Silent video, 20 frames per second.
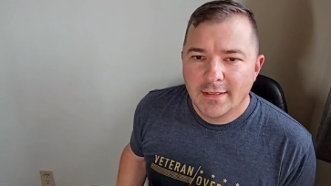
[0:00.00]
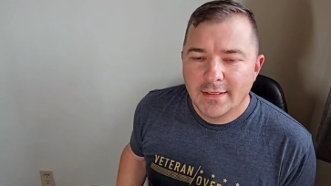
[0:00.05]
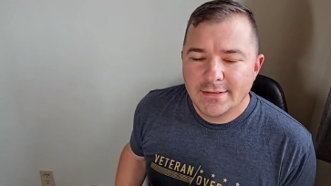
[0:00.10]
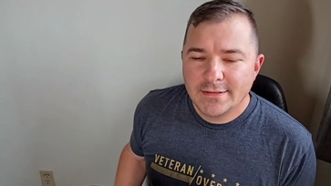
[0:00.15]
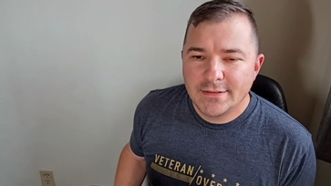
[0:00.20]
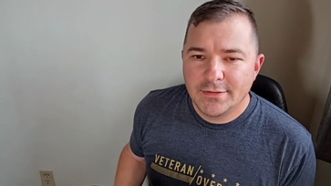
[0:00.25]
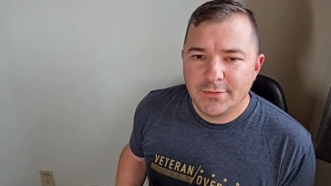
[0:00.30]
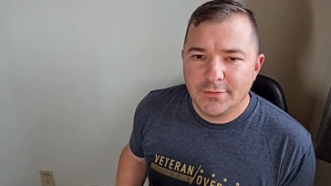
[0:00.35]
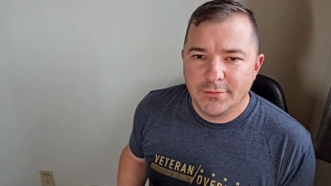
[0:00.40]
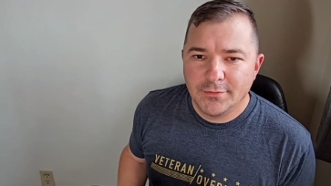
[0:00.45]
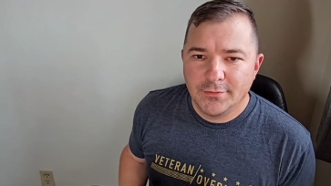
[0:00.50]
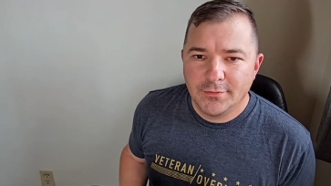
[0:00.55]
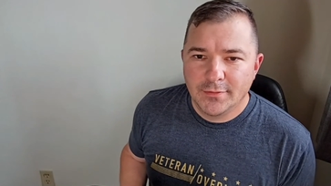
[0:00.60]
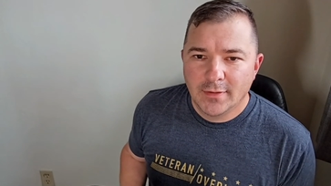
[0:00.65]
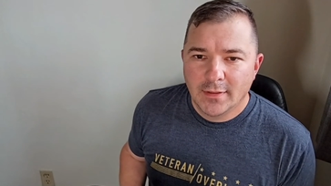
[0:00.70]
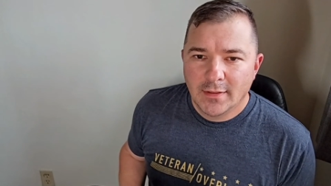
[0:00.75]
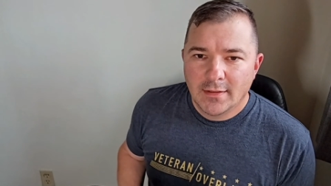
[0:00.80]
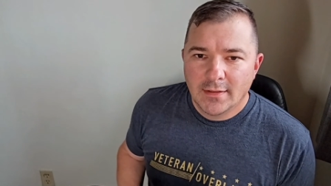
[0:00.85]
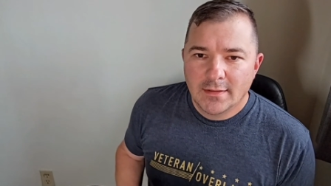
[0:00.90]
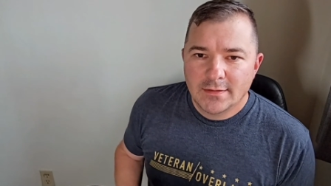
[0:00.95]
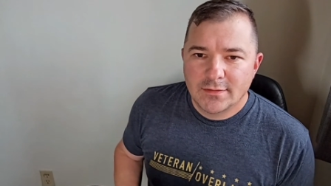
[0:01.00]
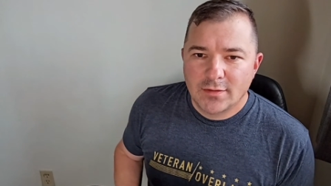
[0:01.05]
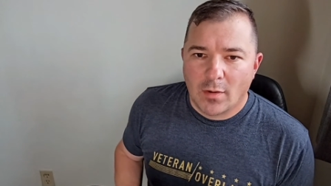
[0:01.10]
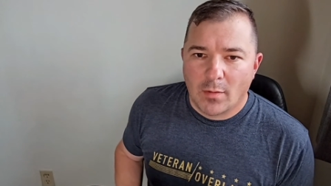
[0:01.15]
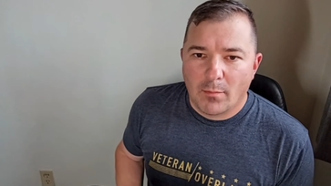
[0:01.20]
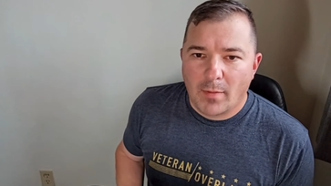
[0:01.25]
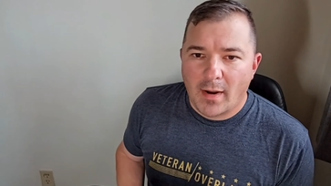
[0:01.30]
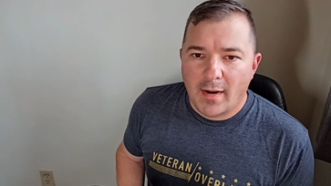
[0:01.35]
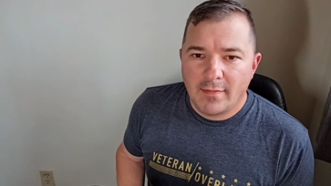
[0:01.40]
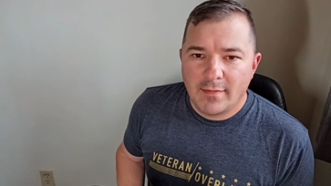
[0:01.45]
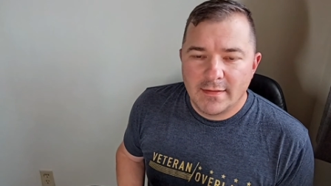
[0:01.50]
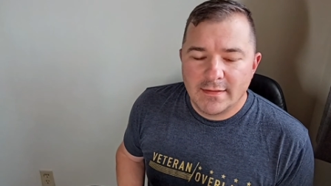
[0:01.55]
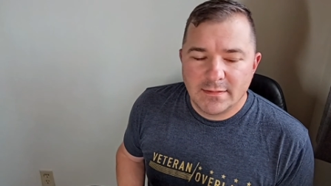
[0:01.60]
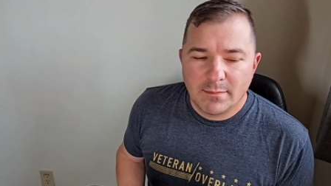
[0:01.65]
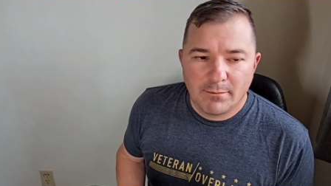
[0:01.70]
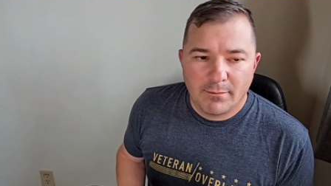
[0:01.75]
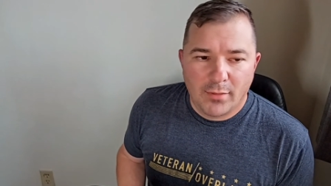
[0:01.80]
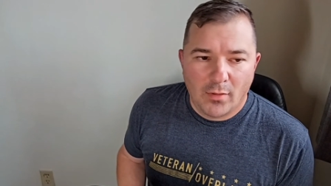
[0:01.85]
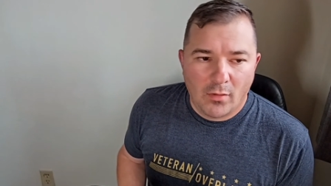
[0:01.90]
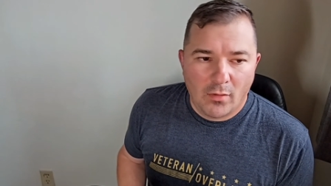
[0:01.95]
to start buying these in
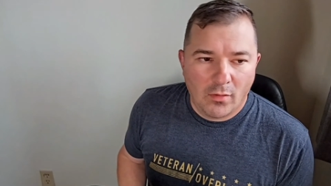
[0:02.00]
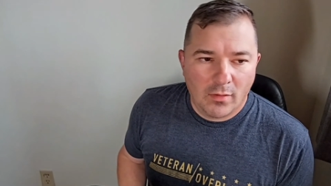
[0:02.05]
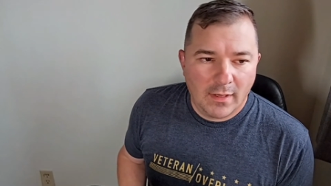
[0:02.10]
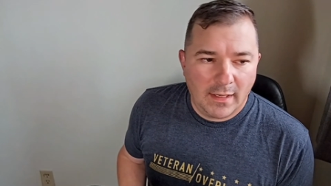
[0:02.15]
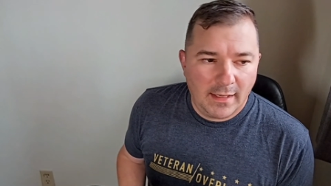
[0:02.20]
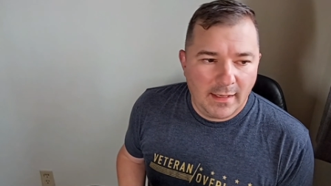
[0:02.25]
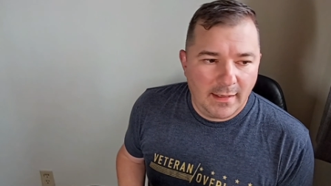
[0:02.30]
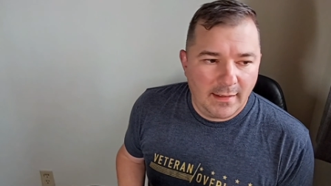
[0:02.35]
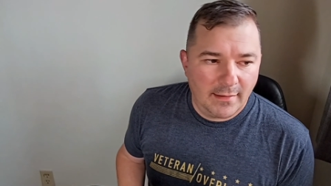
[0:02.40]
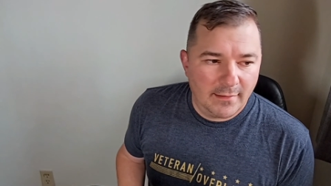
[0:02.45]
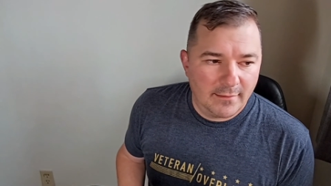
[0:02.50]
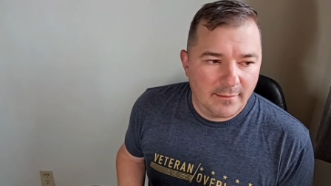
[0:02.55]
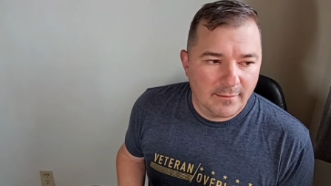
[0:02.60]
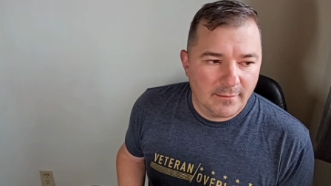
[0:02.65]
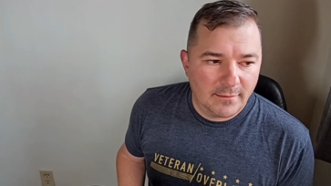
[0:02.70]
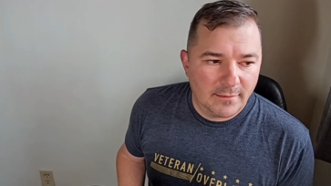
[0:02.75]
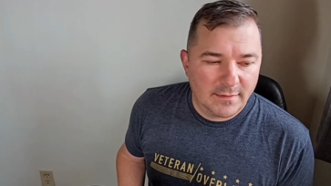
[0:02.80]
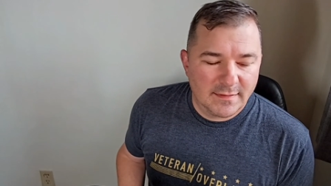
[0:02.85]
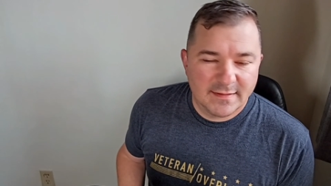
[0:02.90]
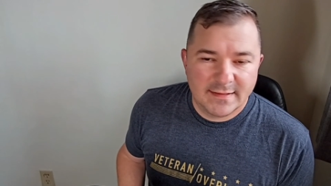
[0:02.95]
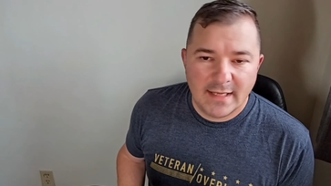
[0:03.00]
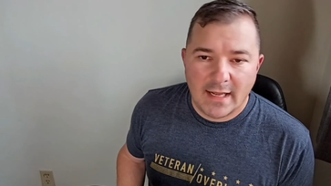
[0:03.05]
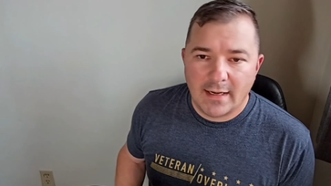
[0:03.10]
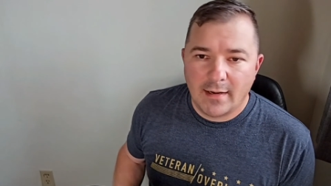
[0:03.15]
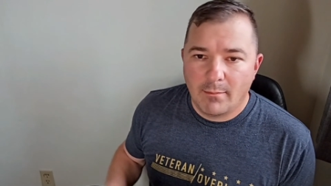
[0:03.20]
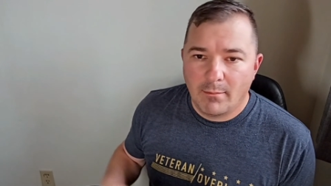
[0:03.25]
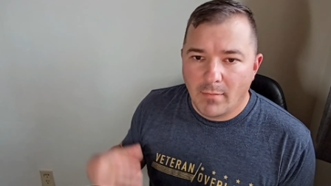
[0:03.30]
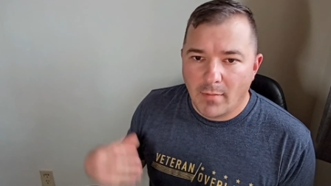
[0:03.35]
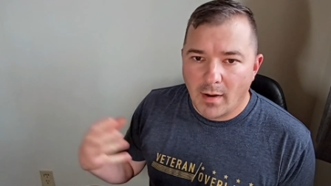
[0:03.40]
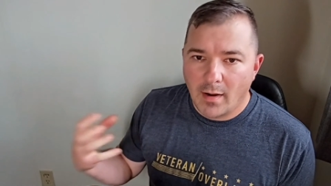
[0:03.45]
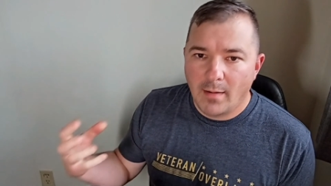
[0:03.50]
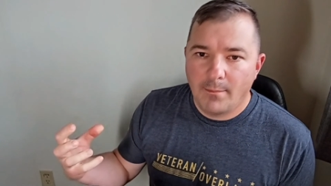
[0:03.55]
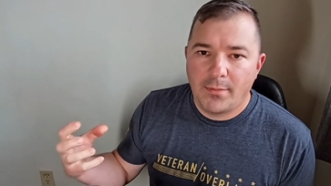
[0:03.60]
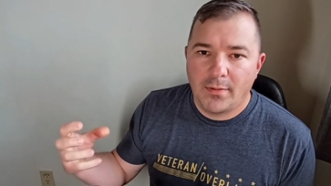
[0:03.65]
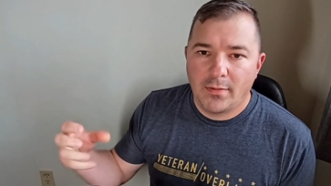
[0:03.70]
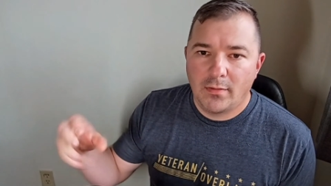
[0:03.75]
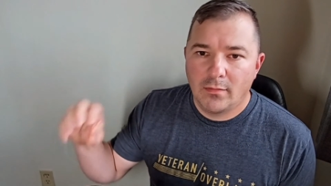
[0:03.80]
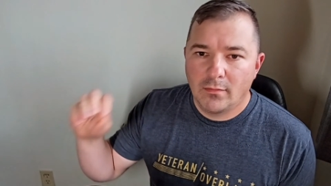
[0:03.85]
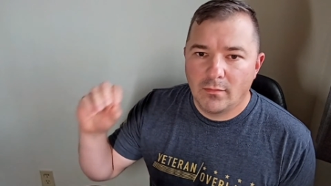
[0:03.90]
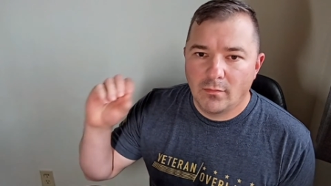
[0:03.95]
bulk and setting them up
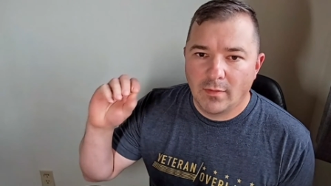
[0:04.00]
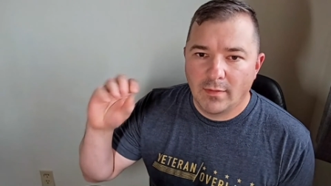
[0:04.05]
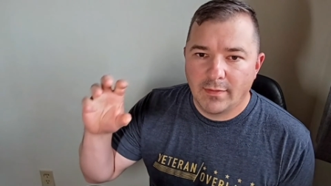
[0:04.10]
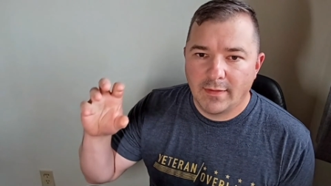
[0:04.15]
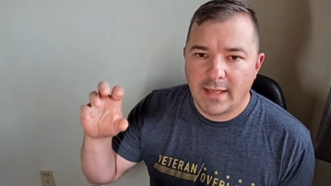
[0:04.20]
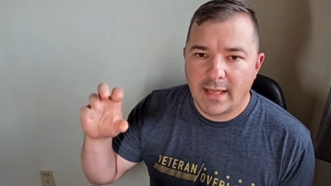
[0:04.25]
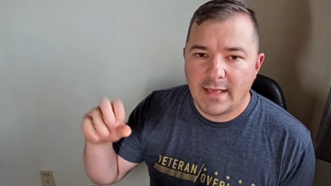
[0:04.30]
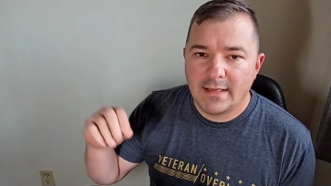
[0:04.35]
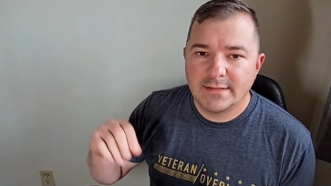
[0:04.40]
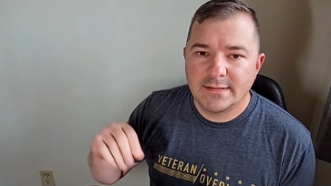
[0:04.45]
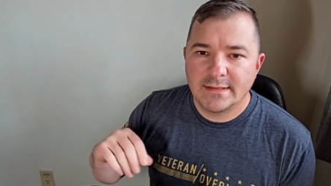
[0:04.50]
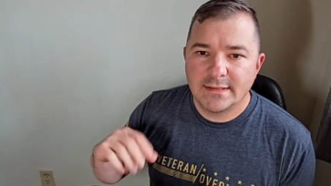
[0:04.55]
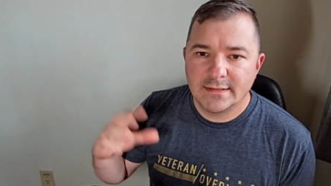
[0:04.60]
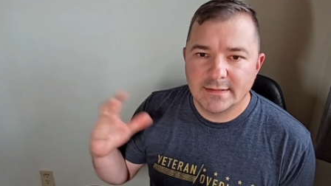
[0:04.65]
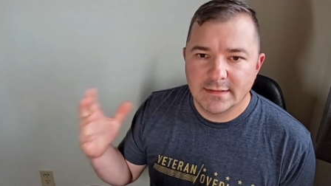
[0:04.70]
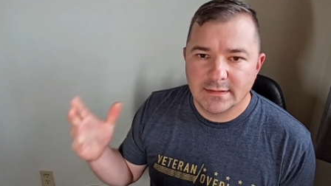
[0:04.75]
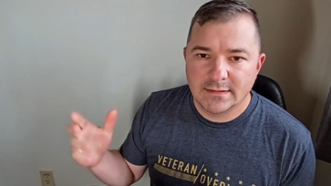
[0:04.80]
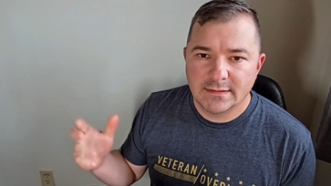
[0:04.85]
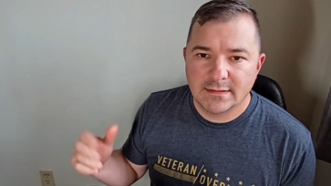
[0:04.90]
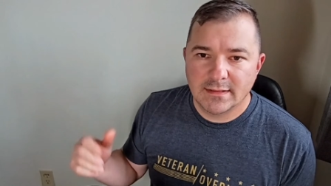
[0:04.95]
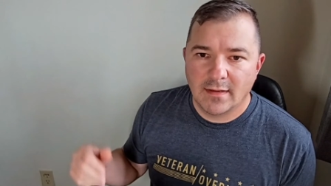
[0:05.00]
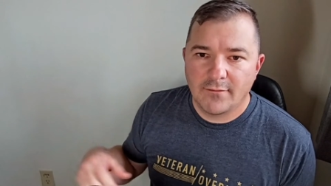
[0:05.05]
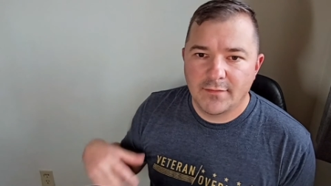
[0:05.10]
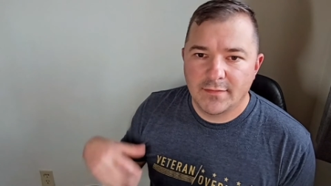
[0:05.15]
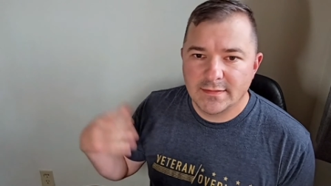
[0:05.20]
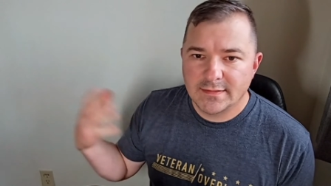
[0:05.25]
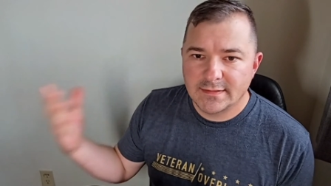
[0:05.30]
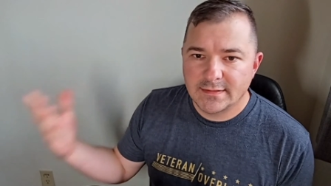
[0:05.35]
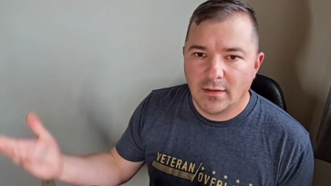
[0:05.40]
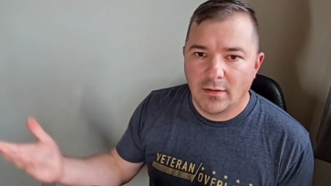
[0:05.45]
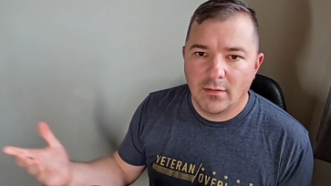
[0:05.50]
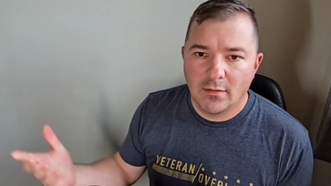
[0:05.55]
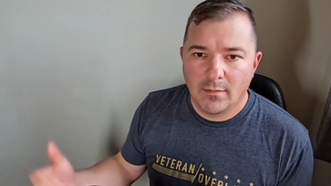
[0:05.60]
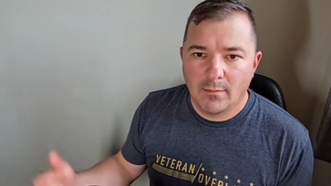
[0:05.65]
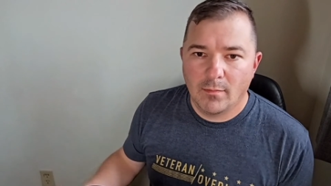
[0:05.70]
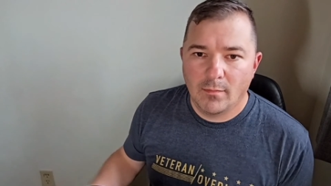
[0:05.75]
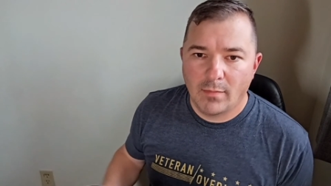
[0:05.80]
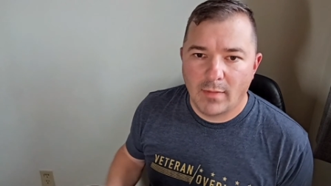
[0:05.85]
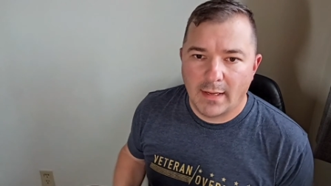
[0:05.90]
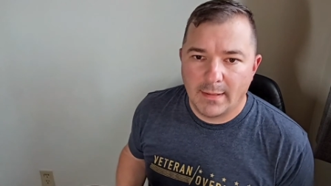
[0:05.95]
with cases and stuff and selling
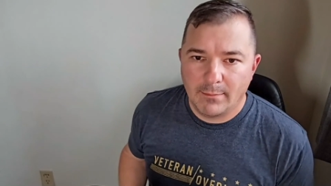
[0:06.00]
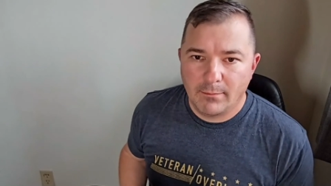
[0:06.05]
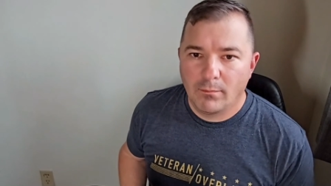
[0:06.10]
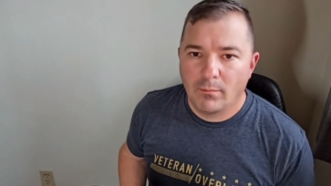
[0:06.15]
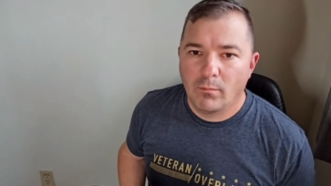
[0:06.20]
them like